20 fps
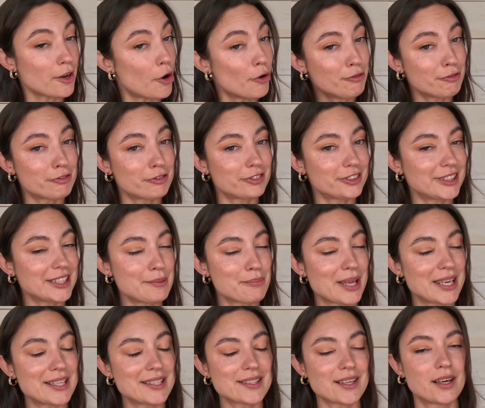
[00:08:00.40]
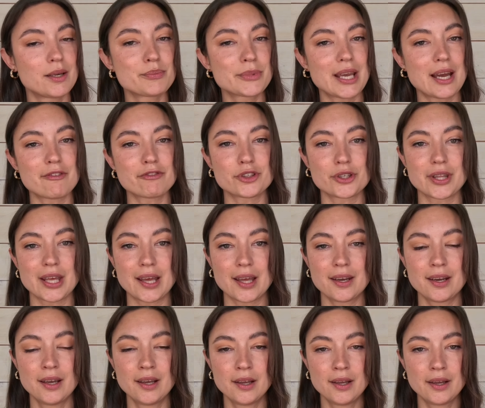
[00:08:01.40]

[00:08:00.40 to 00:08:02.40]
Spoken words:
hopefully many times after that,